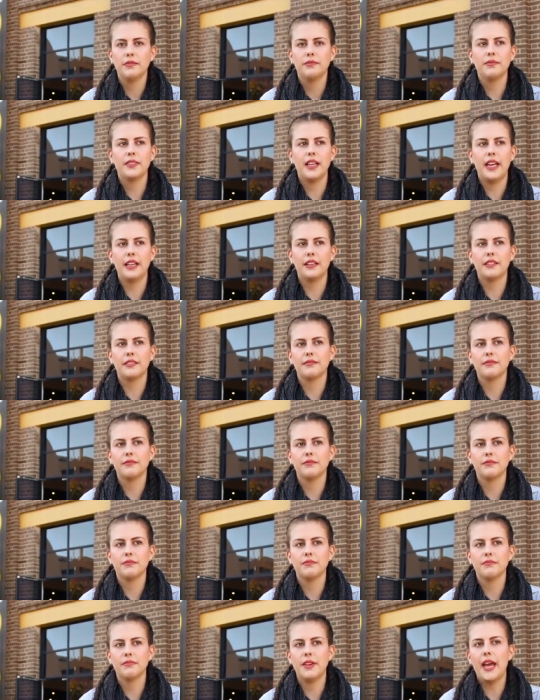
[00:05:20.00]
like
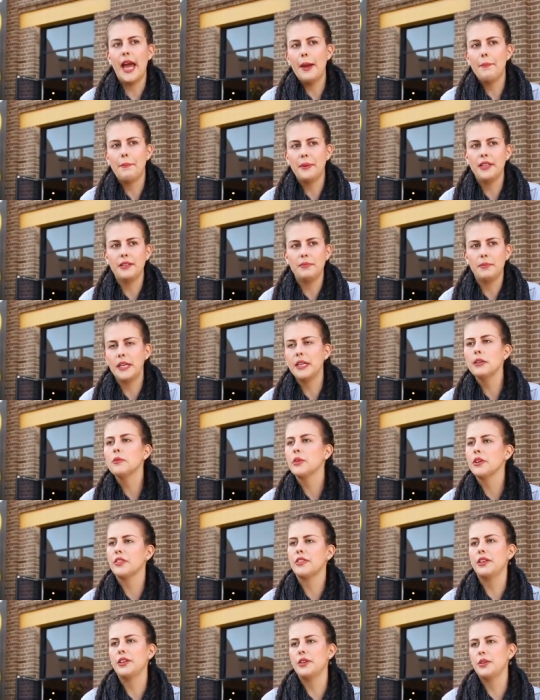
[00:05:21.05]
happy being
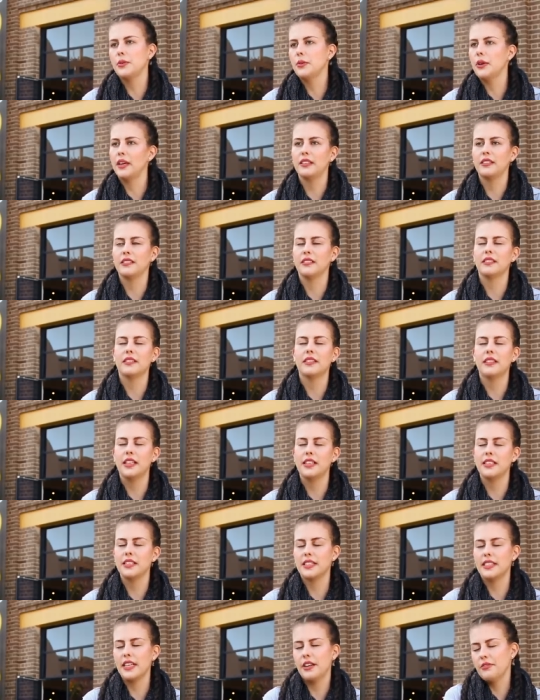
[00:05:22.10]
with you and,
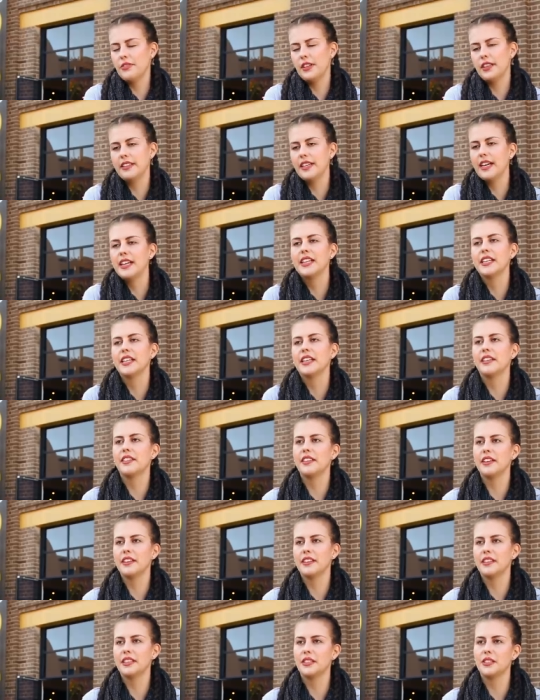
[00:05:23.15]
and stuff like that and I
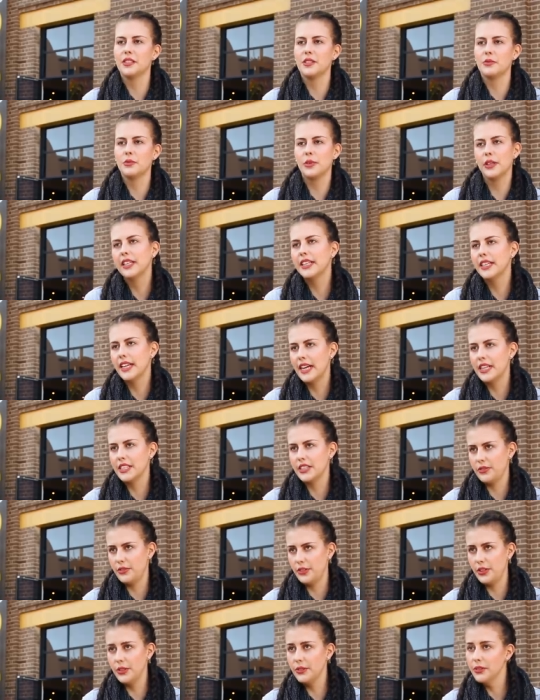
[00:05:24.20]
think it's really
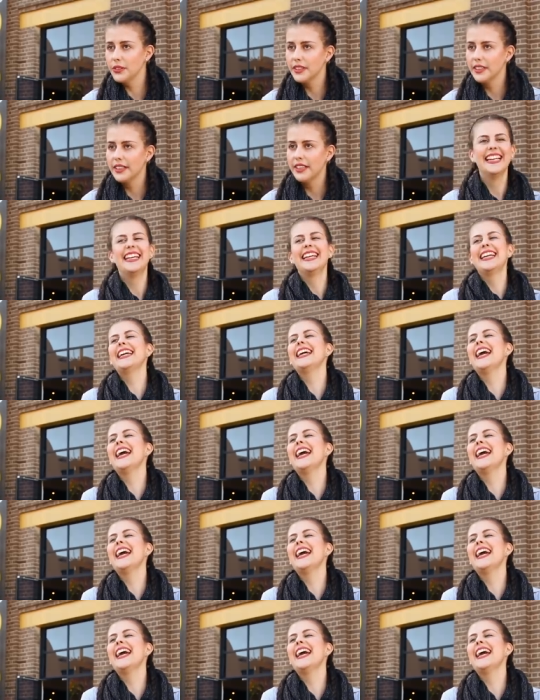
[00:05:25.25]
nice of you. No.